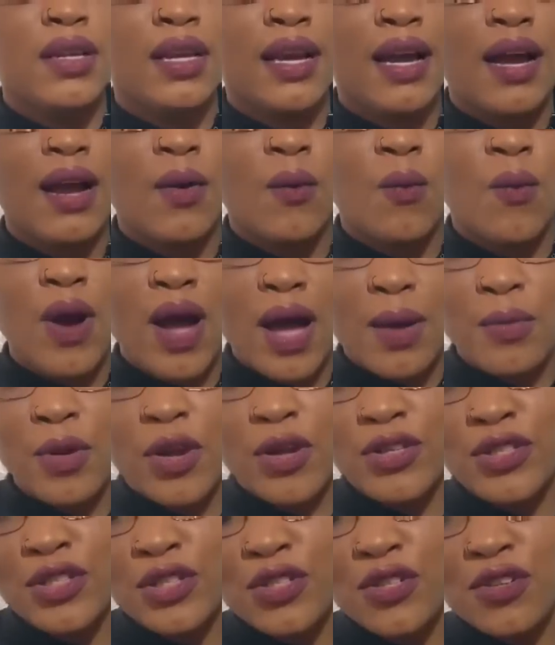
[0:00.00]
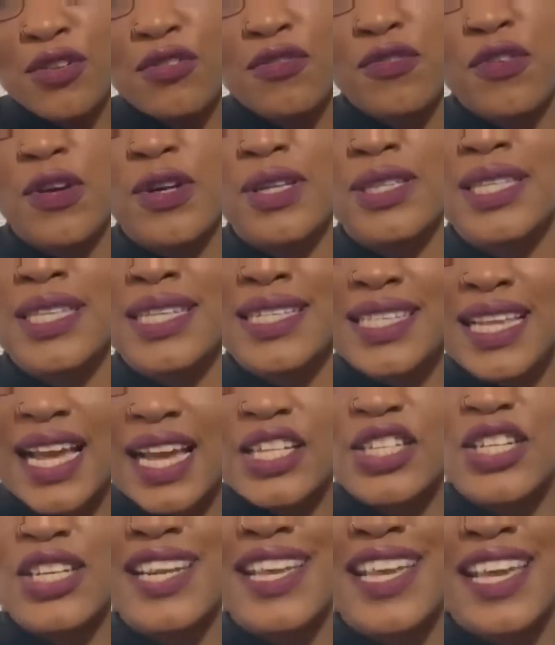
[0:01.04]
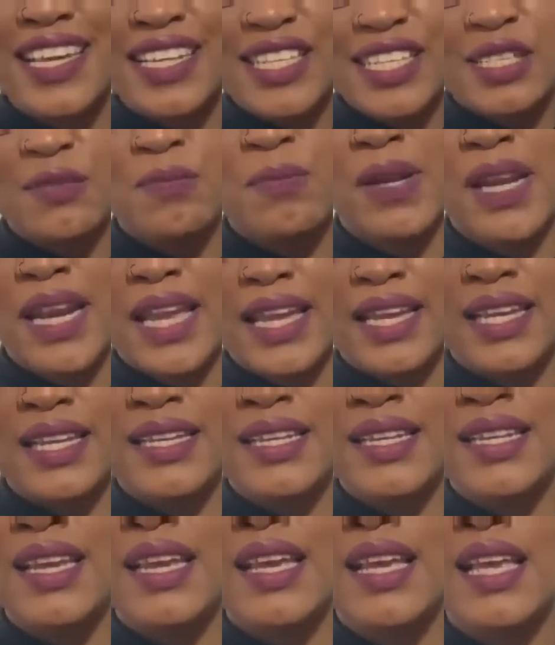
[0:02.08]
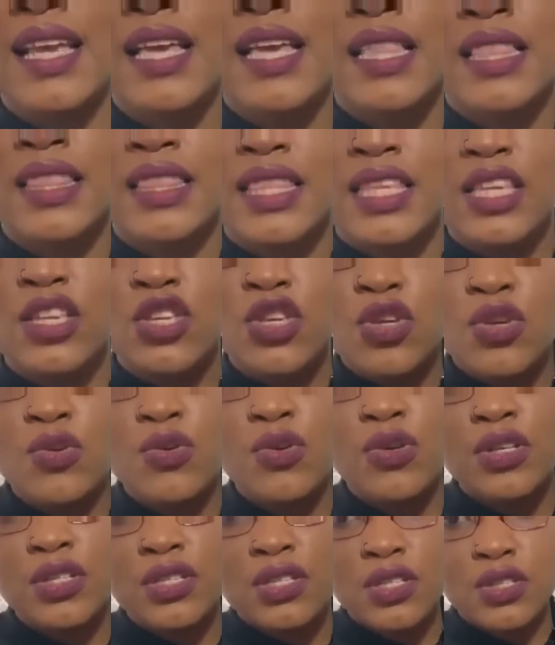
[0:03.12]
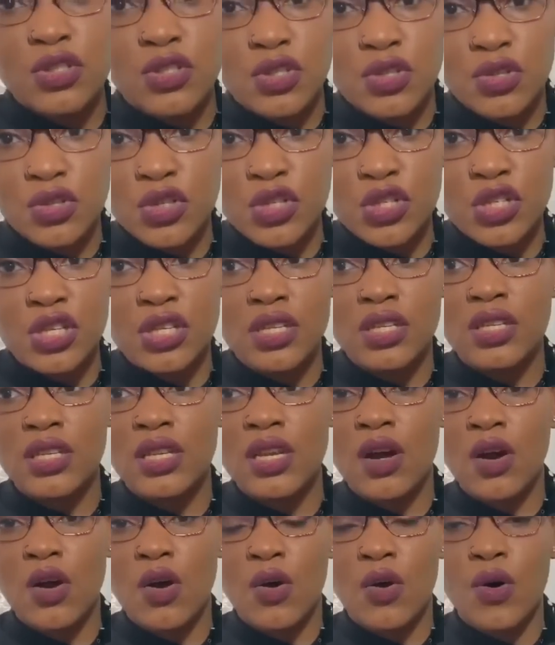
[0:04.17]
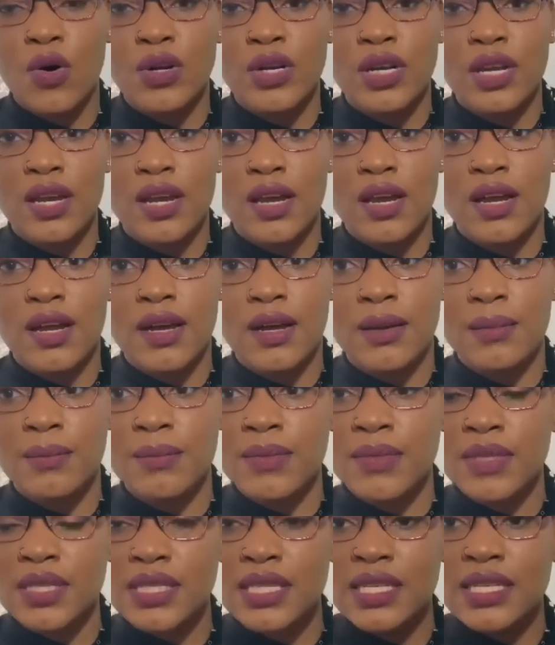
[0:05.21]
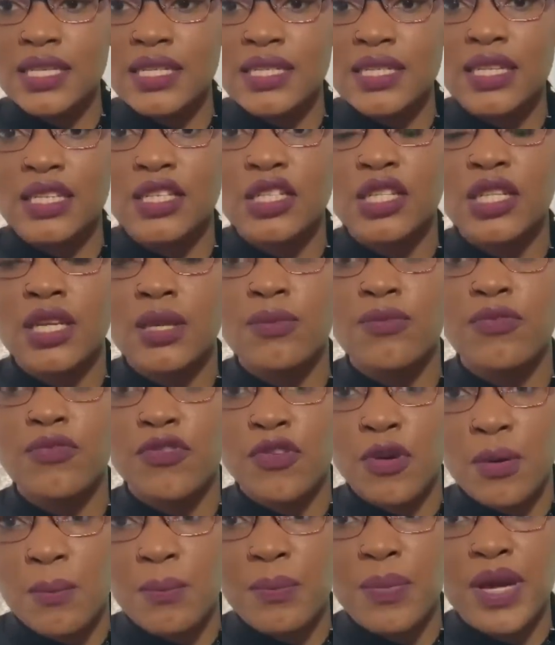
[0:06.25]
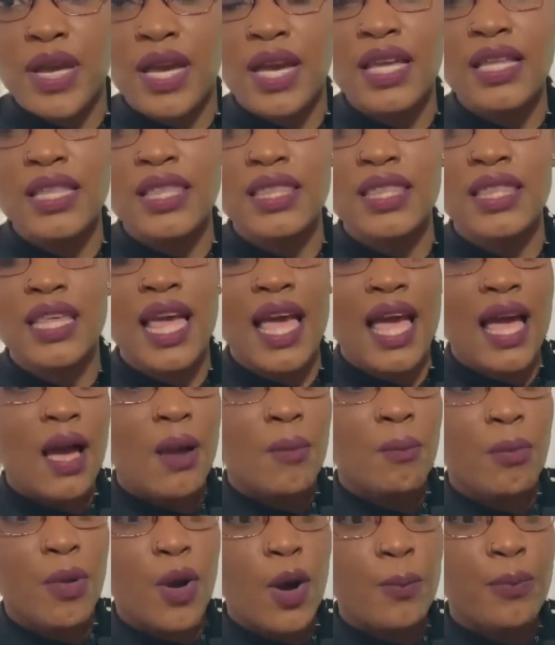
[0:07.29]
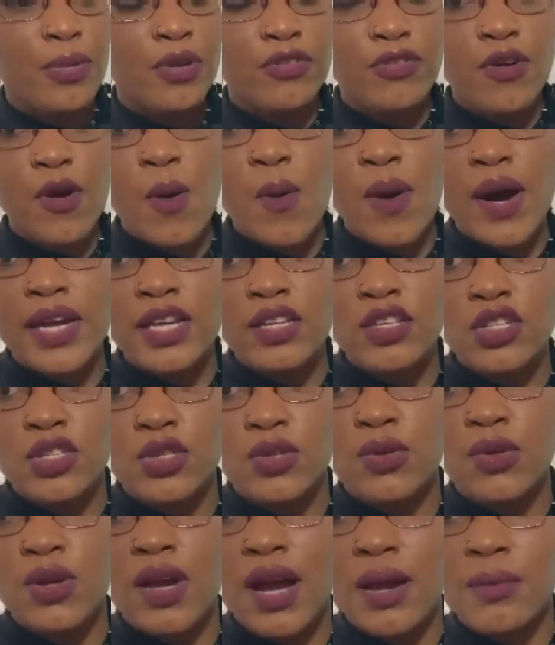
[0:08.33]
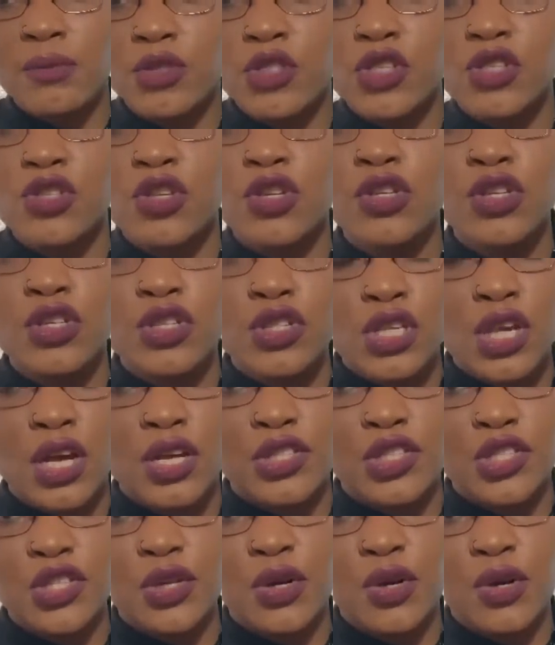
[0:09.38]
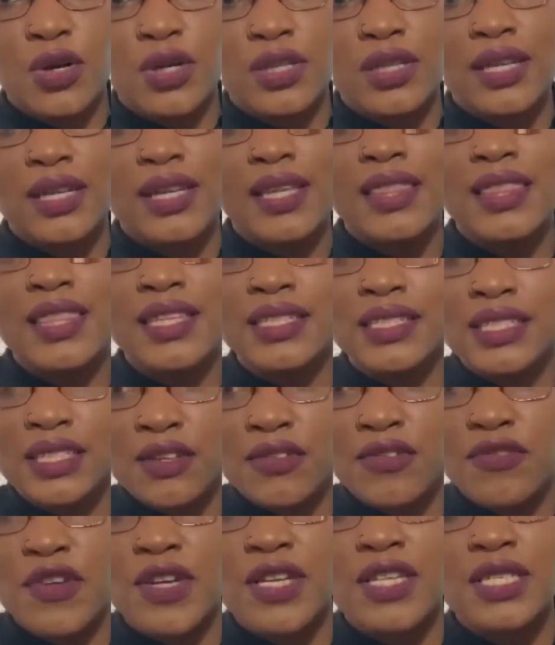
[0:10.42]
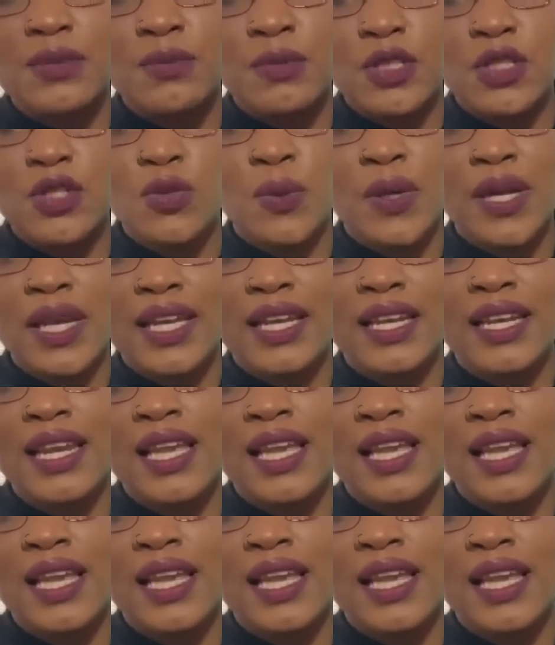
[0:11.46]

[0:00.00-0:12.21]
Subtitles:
what I'm going to do first is actually explain the new Constitution on citizenship from birth. But before I do, I'm just going to touch on the difference between